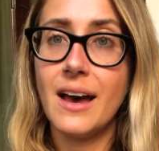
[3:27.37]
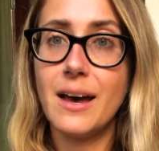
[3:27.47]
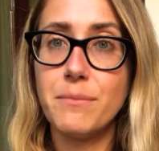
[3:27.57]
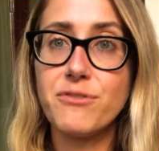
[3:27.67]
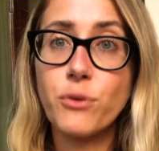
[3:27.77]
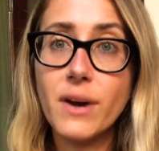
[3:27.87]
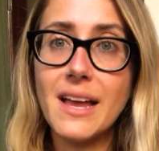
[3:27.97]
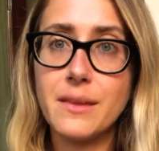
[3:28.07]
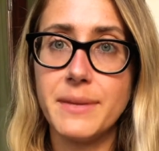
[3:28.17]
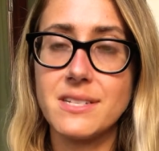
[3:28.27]
for
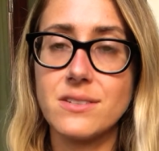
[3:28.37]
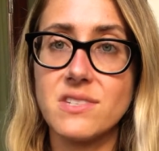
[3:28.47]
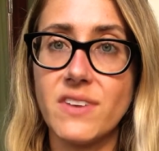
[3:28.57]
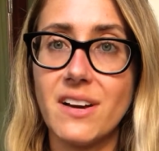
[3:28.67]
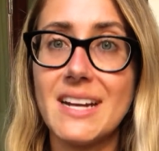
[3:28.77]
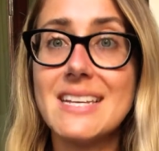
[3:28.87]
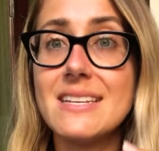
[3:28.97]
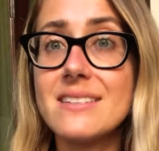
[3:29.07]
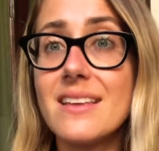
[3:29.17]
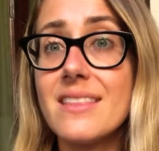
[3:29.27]
Elemental Sphere
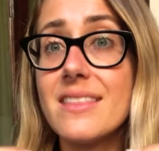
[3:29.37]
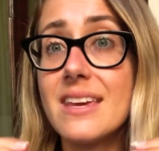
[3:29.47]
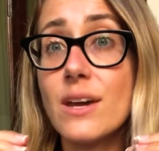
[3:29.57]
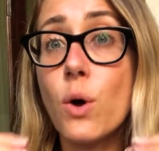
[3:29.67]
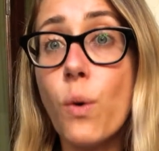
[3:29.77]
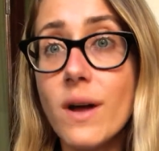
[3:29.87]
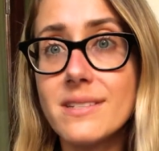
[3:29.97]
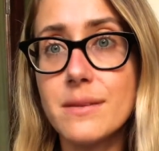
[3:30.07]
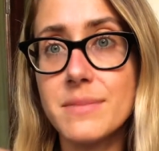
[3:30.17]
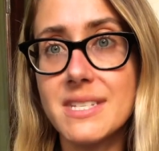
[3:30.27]
is the
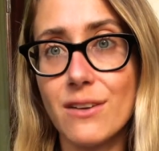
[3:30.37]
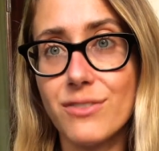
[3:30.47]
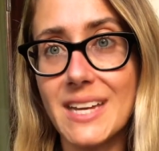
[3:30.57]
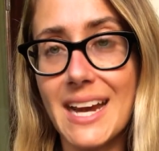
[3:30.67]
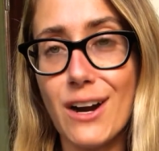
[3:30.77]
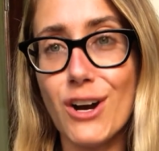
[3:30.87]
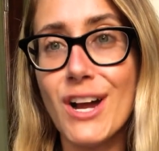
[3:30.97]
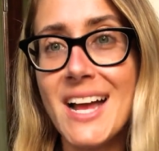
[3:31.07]
quantum self-care,